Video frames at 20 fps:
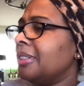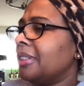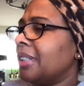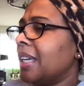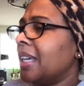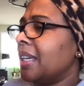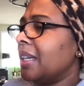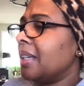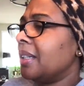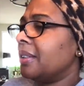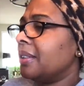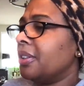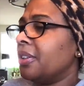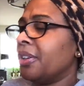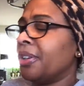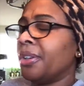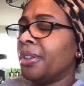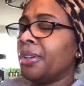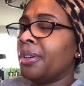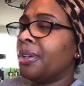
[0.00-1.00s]
said,
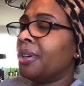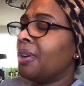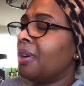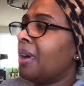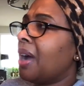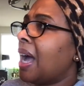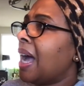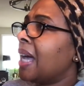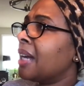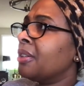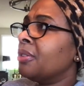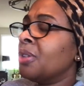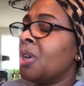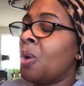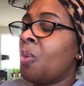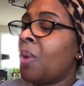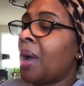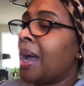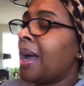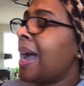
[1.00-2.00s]
girl, I don't
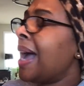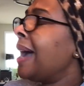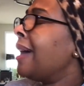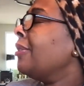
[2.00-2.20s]
know why.